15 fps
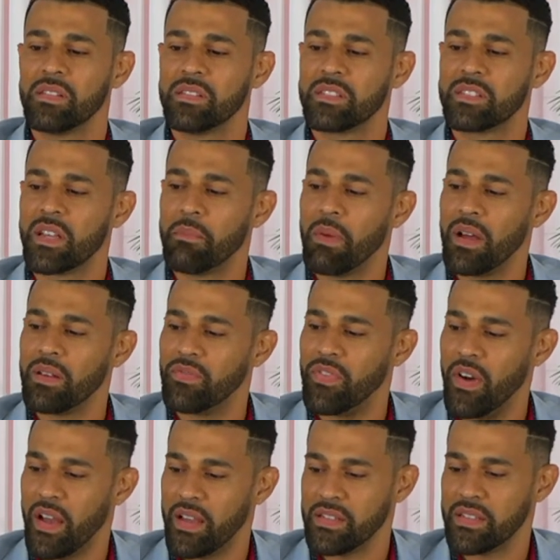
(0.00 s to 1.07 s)
some
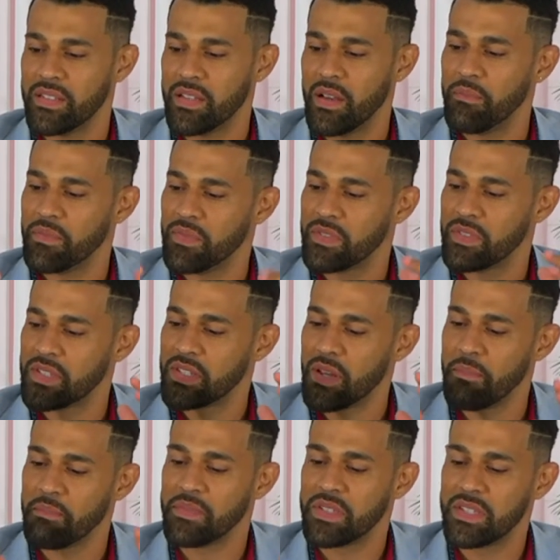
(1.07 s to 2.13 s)
advice,
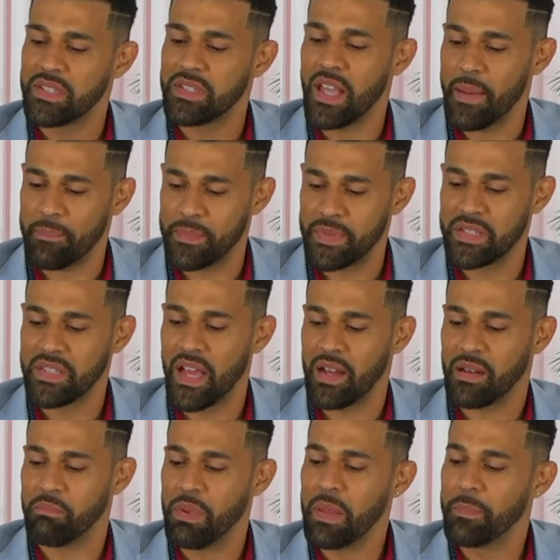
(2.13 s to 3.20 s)
some steps
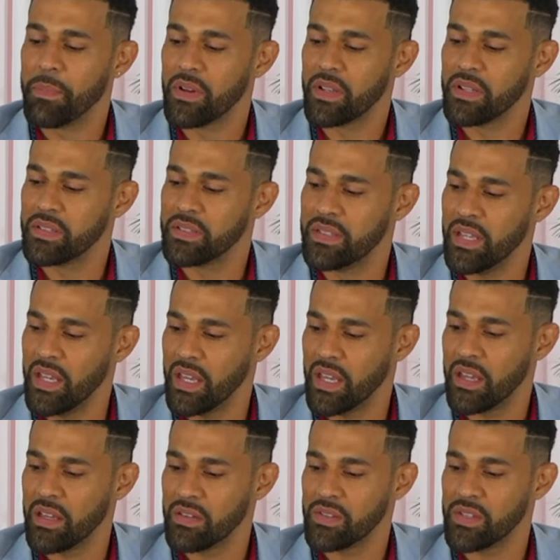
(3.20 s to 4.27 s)
that people could take